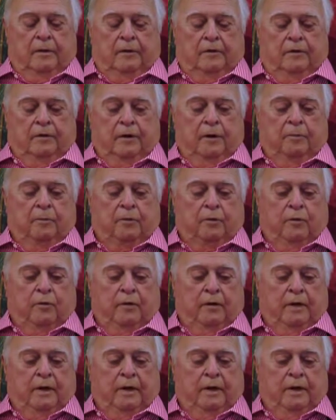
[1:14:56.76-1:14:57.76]

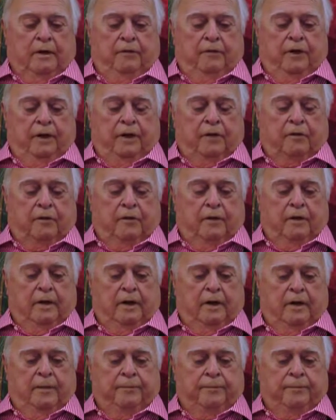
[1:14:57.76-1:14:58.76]
subsequently and eventually,
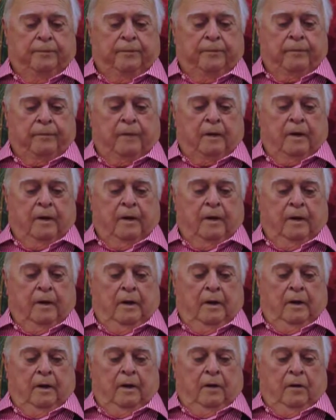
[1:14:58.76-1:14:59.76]
um,
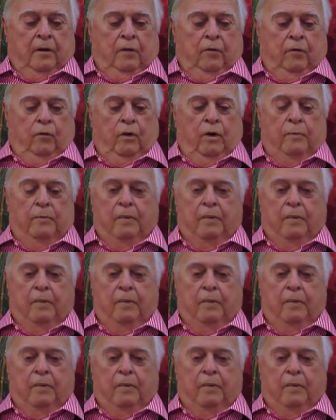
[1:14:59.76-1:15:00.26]
we